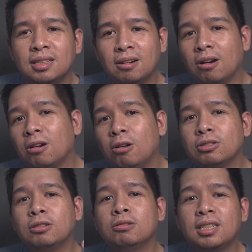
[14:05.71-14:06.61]
there are
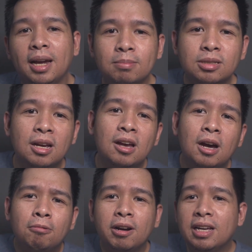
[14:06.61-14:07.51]
also times
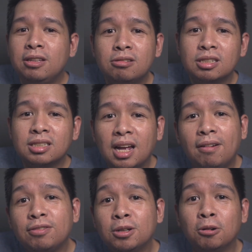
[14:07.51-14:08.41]
wherein you just
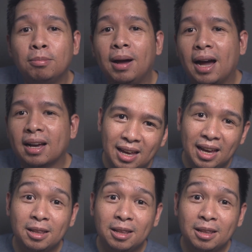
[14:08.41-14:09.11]
have to go back.